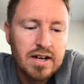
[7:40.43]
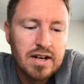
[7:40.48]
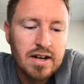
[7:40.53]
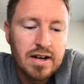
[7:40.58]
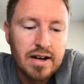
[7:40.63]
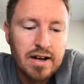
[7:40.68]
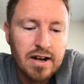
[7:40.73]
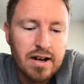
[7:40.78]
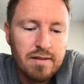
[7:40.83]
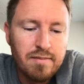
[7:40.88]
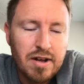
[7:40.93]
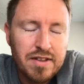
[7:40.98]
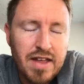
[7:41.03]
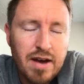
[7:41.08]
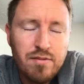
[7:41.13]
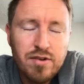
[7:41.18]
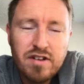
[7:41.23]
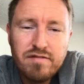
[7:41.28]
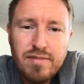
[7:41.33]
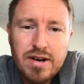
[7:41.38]
And
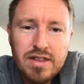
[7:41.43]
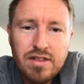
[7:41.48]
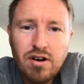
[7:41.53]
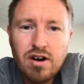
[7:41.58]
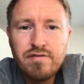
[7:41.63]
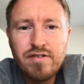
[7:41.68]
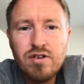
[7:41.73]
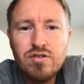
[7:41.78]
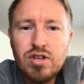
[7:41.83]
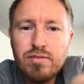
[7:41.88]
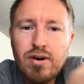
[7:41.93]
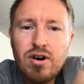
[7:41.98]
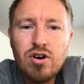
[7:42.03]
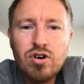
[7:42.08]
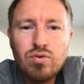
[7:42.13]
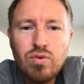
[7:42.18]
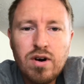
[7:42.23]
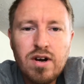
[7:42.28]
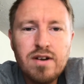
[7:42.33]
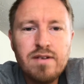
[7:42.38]
that would have meant that I've owned the
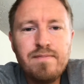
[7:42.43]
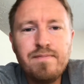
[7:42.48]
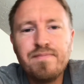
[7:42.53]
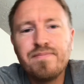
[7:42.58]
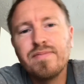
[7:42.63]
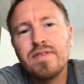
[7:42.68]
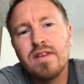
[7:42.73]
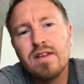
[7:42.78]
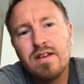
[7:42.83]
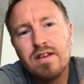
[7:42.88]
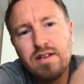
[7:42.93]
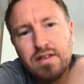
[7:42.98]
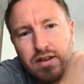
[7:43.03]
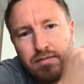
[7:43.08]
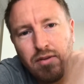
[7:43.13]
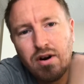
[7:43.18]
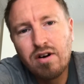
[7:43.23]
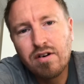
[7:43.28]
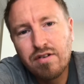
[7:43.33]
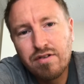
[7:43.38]
Mark I, the
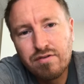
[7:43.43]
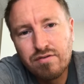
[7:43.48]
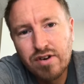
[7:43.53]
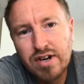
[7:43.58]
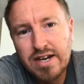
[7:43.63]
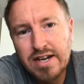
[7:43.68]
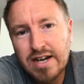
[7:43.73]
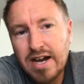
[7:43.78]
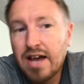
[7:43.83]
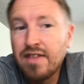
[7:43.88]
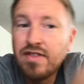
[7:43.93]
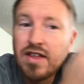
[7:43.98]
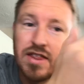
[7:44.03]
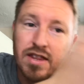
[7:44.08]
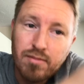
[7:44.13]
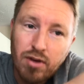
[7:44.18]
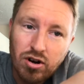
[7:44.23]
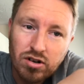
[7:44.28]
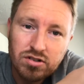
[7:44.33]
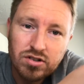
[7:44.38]
Mark III, and then
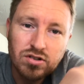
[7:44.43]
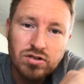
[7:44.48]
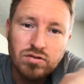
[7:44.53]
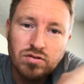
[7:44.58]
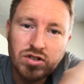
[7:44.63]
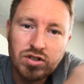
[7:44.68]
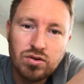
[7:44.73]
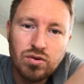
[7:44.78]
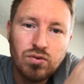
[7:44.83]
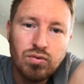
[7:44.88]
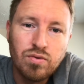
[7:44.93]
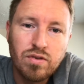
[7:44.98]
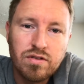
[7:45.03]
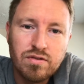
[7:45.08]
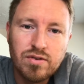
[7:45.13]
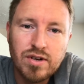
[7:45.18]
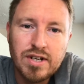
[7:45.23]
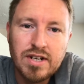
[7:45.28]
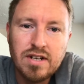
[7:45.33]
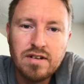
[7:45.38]
the Mark II. So all
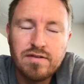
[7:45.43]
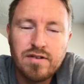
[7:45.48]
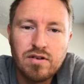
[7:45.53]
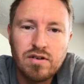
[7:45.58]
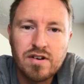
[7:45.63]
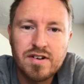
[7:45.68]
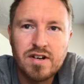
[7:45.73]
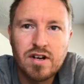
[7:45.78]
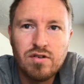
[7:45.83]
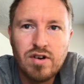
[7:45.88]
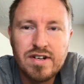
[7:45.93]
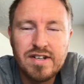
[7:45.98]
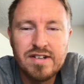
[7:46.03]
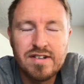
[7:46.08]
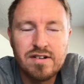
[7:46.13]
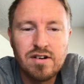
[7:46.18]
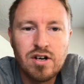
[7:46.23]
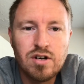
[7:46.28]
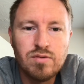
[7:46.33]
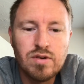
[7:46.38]
three Focus
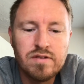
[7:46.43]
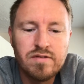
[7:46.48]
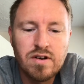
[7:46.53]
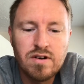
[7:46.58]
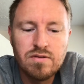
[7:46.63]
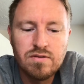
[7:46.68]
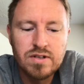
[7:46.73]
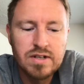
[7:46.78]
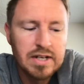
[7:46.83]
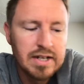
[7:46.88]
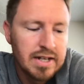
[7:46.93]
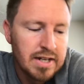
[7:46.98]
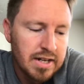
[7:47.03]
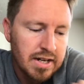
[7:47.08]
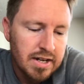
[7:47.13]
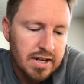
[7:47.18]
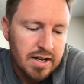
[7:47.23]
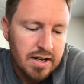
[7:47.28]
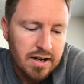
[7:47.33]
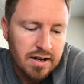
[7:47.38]
RSs I would have owned.
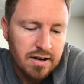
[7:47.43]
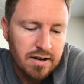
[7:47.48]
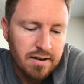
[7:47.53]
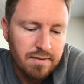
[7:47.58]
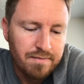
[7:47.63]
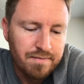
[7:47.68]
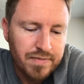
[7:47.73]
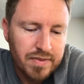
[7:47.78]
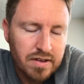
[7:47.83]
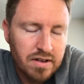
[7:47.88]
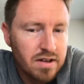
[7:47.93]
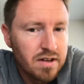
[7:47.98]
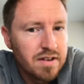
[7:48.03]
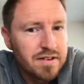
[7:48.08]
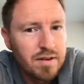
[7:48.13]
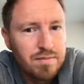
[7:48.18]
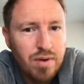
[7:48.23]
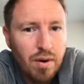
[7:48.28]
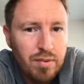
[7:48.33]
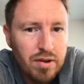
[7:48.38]

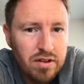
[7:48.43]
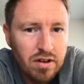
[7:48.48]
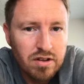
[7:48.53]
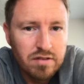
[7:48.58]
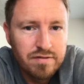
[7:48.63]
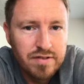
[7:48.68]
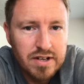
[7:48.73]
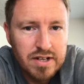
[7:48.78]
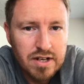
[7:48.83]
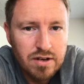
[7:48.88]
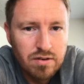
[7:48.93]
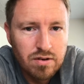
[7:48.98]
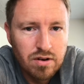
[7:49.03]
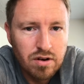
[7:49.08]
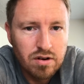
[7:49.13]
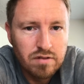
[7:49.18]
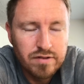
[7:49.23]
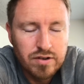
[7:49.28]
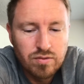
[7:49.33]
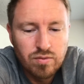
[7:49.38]
So probably not the video a
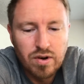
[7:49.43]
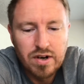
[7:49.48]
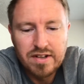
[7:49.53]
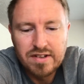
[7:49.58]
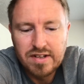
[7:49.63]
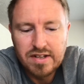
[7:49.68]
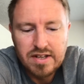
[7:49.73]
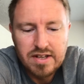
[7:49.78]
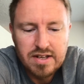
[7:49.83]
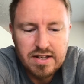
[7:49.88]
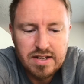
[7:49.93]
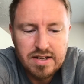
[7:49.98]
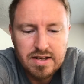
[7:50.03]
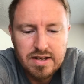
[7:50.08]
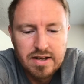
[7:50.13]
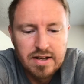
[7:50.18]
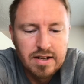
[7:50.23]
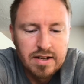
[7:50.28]
lot of you wanted to hear.